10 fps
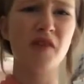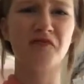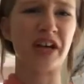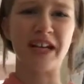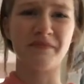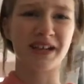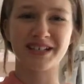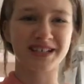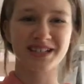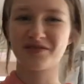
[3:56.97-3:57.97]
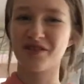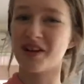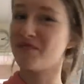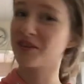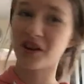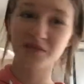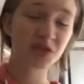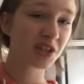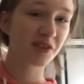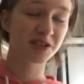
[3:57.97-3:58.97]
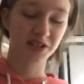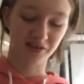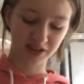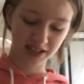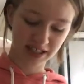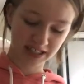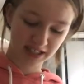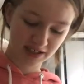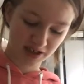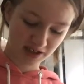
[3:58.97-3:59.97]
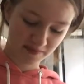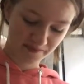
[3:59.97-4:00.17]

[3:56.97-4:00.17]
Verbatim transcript: I'm really bad at describing. I'm so sorry. This is